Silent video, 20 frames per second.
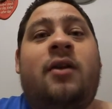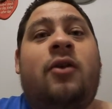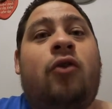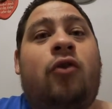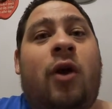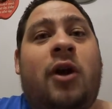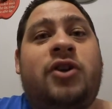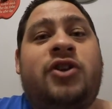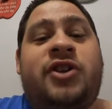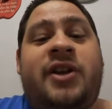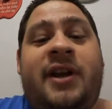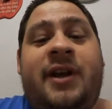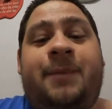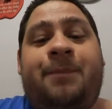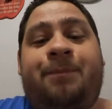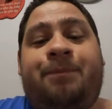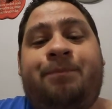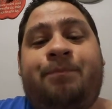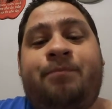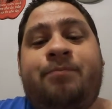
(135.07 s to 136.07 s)

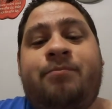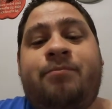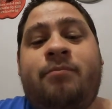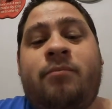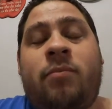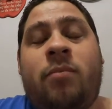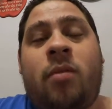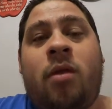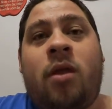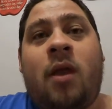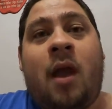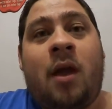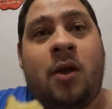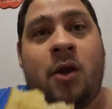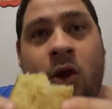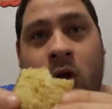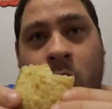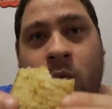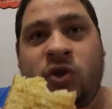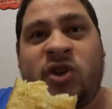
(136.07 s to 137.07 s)
crunchy,
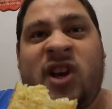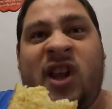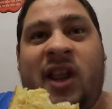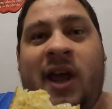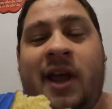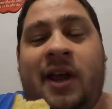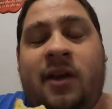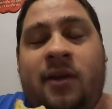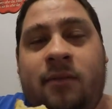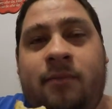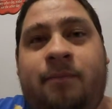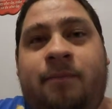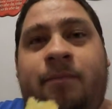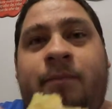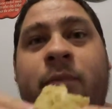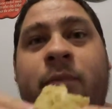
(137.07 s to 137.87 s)
which I like.